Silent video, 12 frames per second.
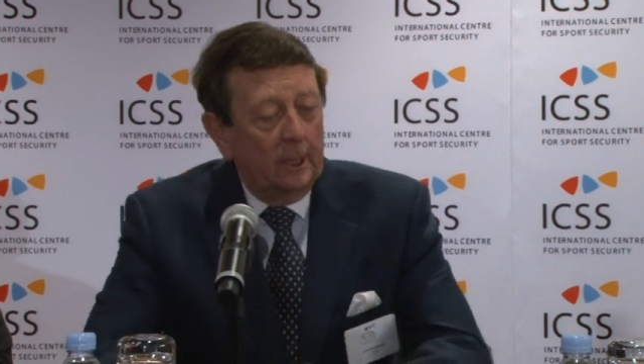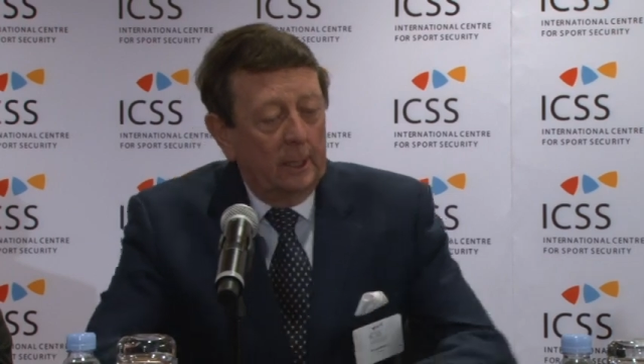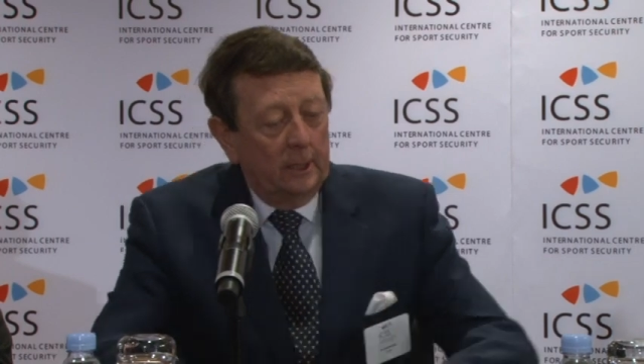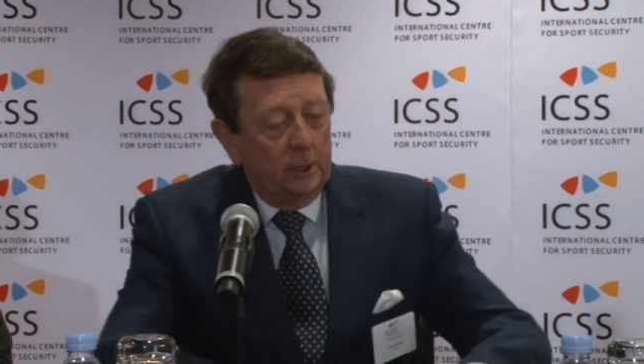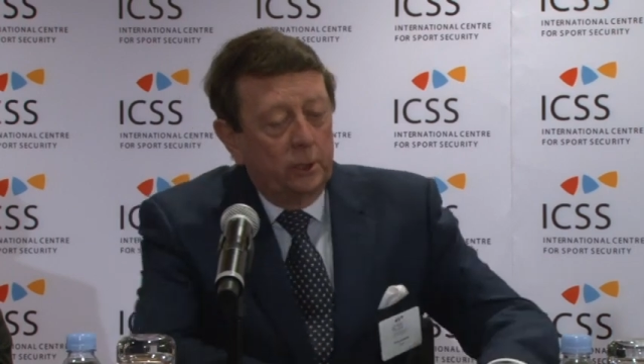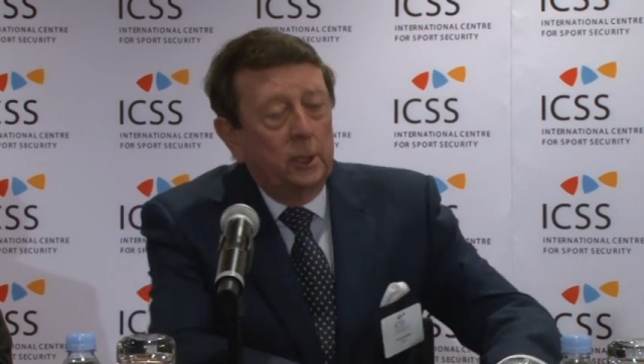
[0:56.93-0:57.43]

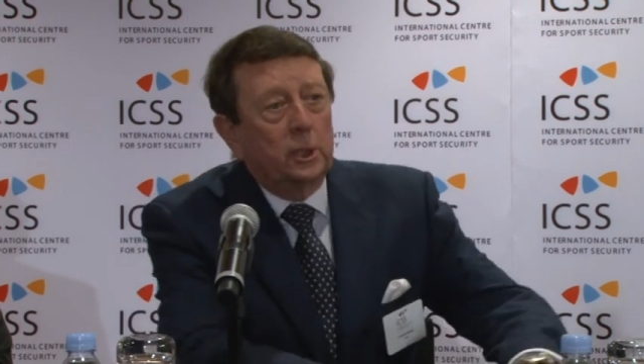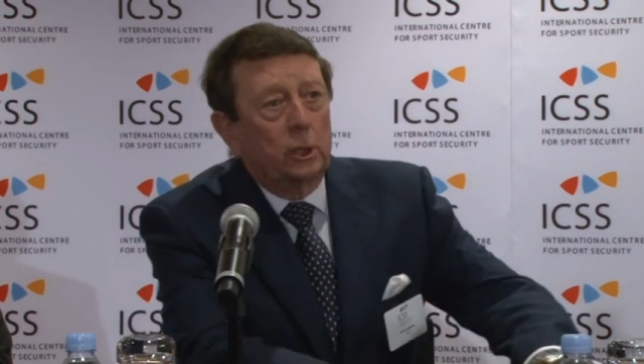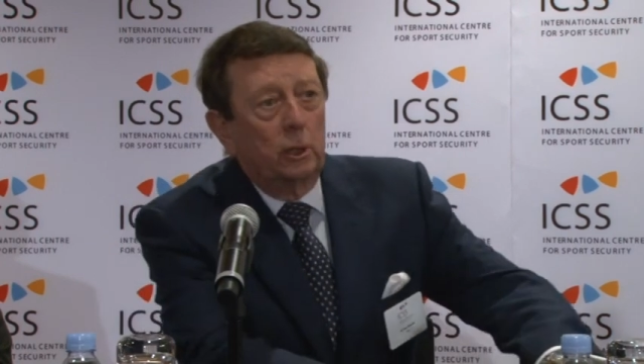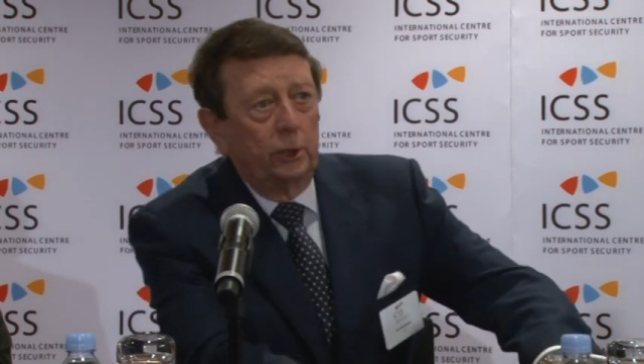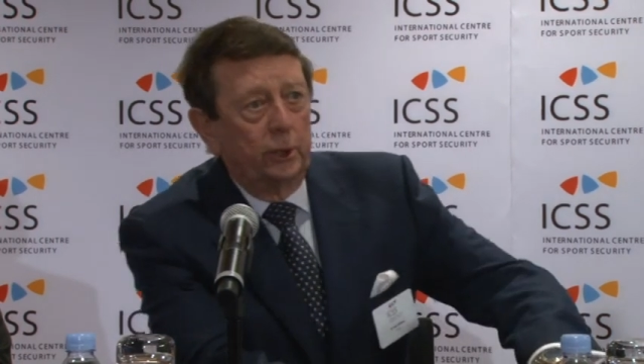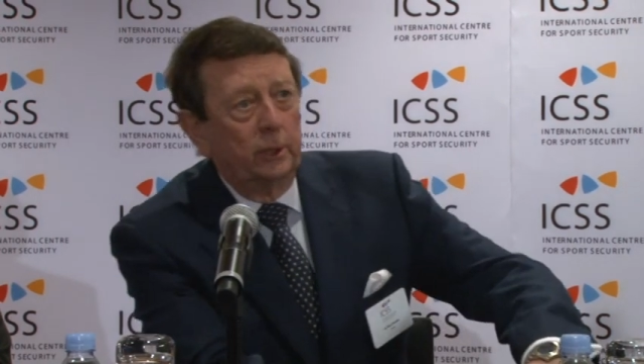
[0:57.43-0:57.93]
it's this
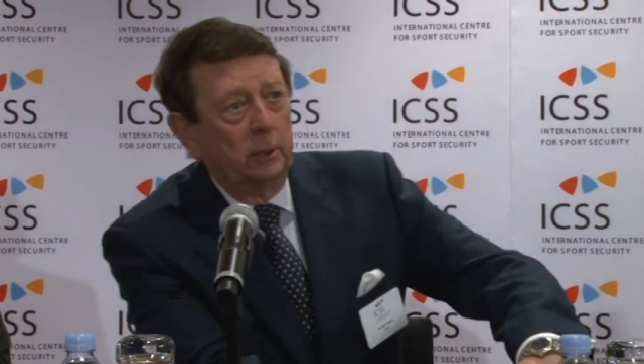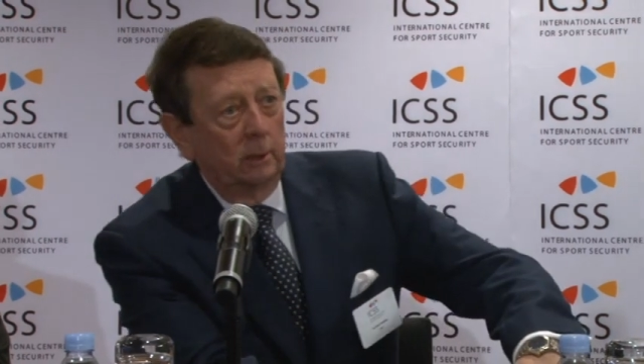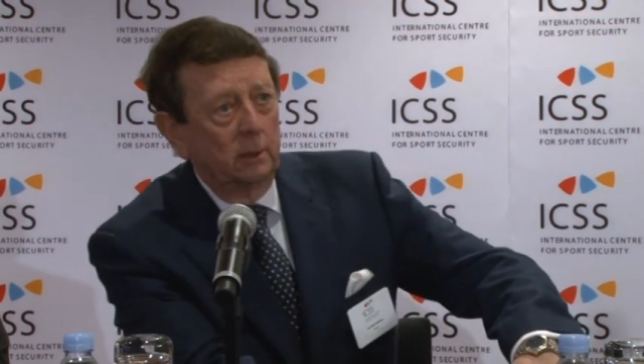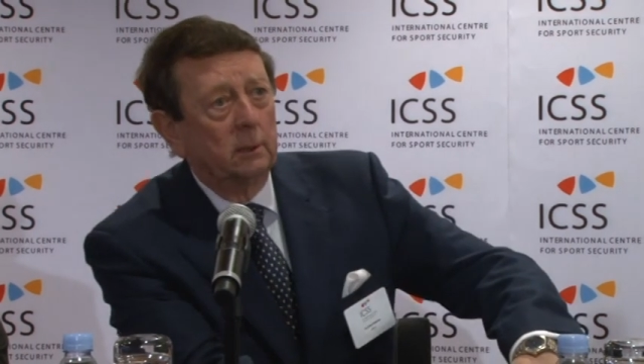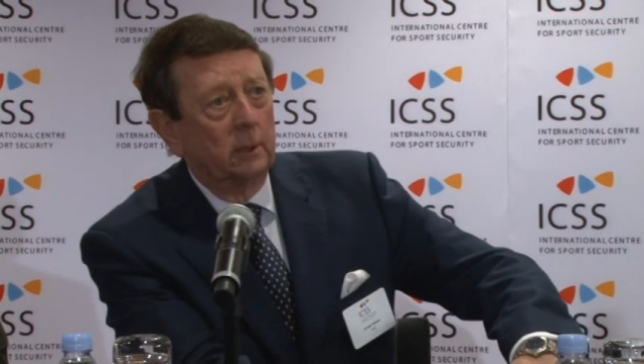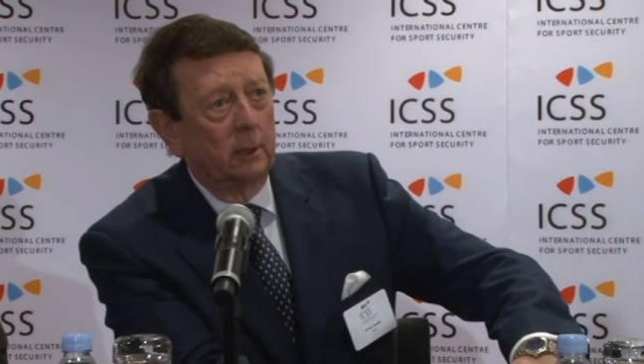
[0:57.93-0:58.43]

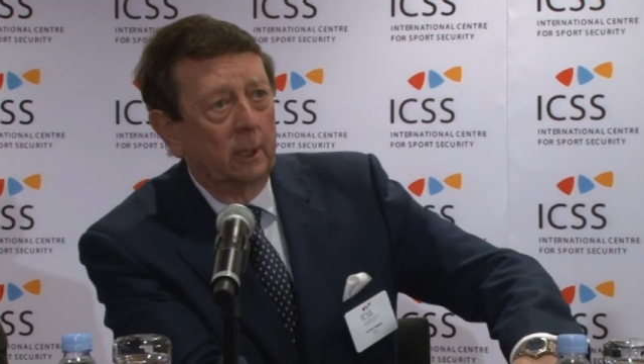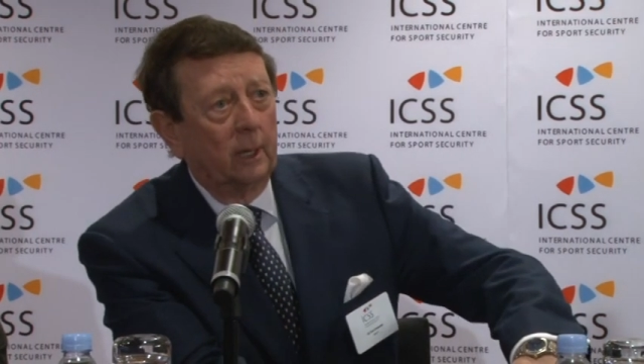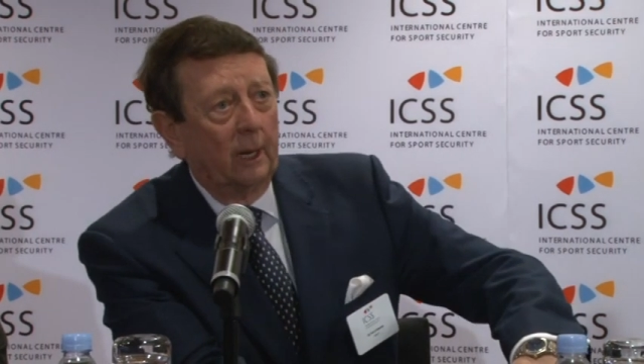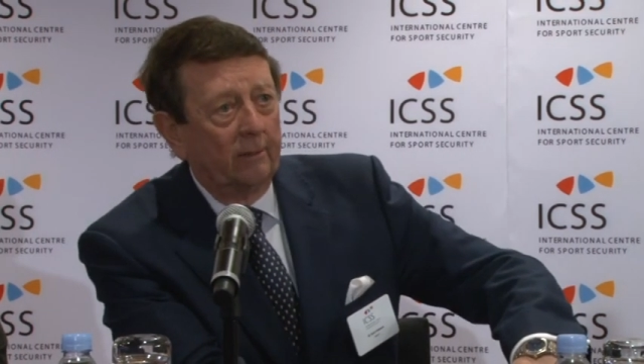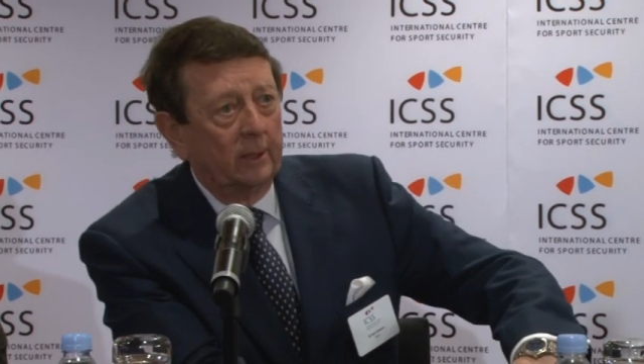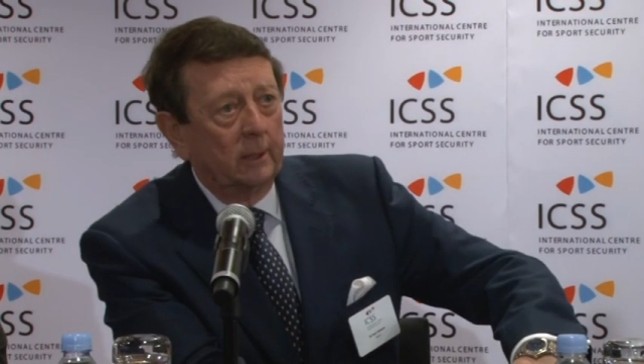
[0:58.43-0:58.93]
continent that can
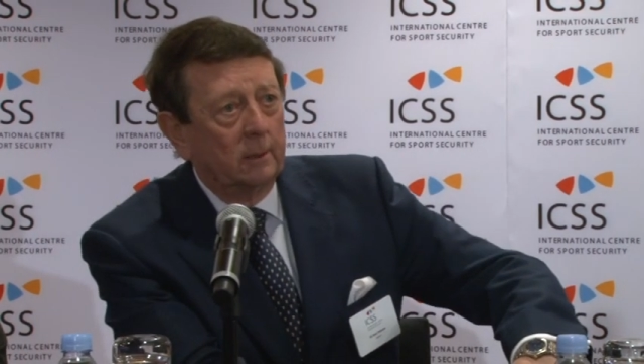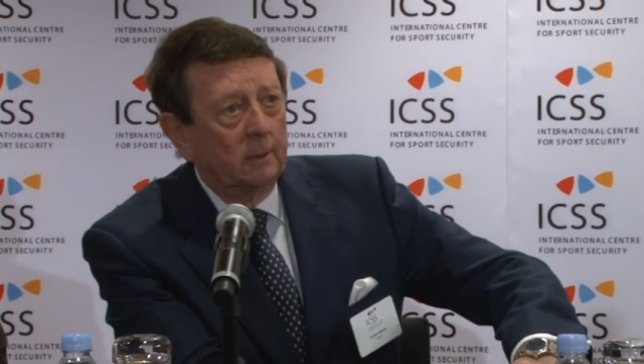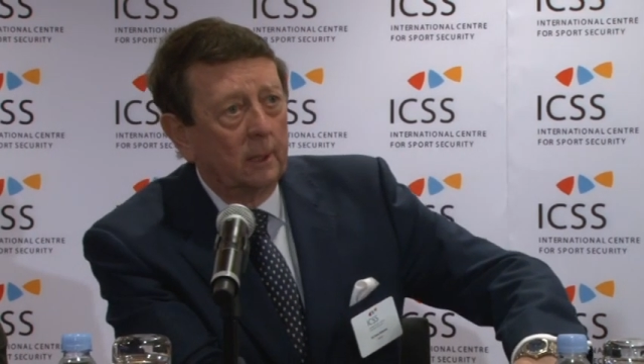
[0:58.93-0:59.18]
have it